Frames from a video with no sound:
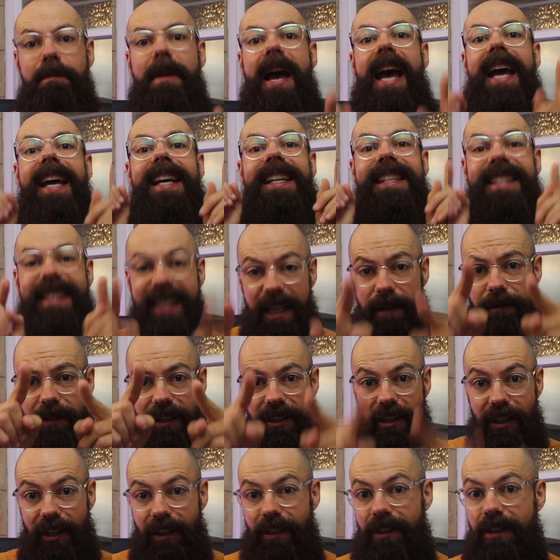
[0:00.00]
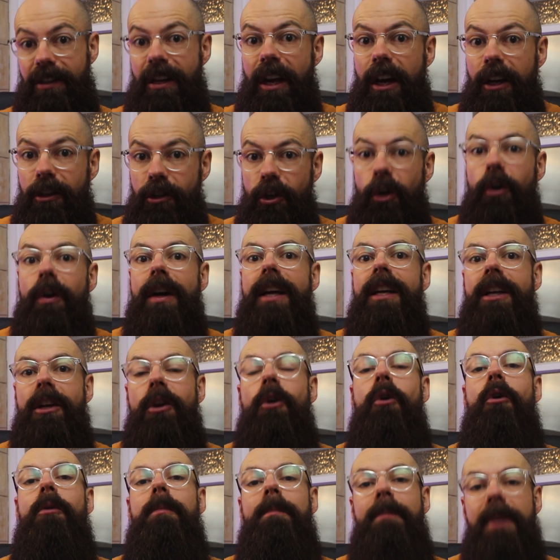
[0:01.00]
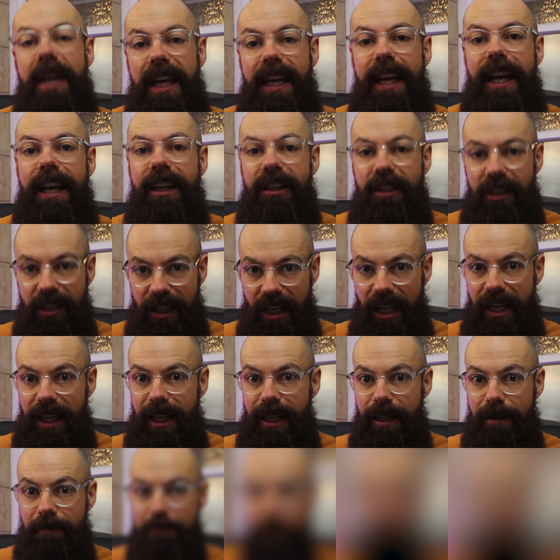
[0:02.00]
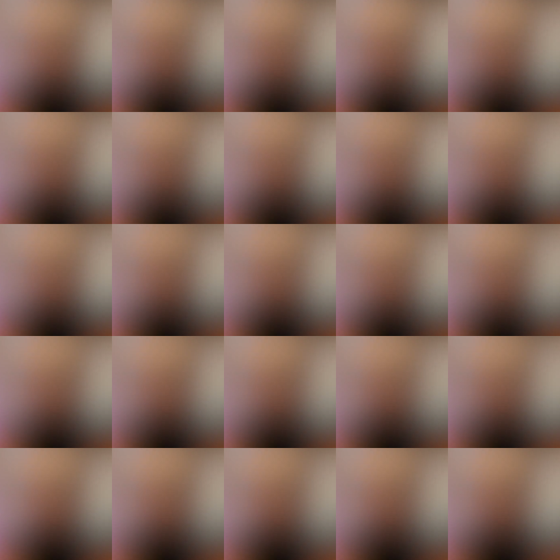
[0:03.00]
pay dividends during your PhD. PhD.